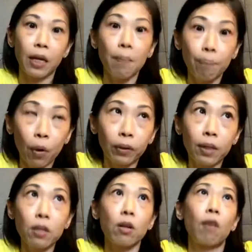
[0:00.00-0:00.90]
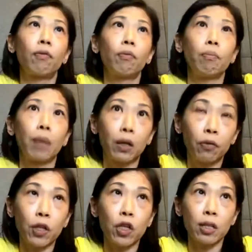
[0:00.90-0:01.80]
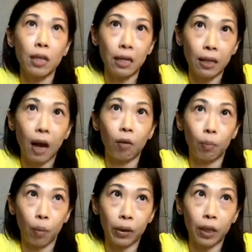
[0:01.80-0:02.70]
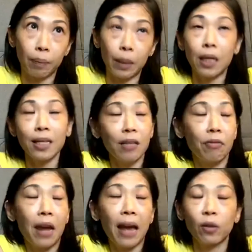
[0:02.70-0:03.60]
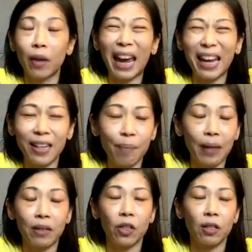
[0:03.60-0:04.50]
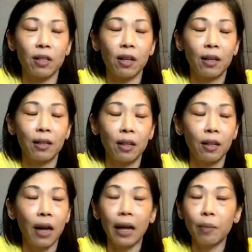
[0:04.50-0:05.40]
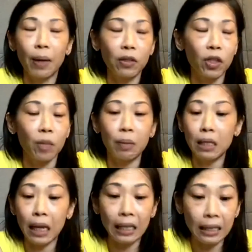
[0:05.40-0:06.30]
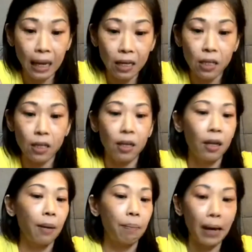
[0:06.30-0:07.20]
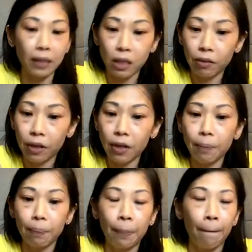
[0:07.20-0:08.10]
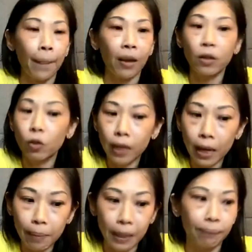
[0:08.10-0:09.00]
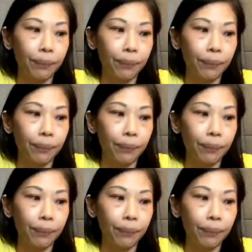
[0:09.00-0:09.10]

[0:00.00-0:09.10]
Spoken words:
The importance of macrophages in our body because it reacts to any pathogens. Any pathogens means any dust, bacteria, you name it.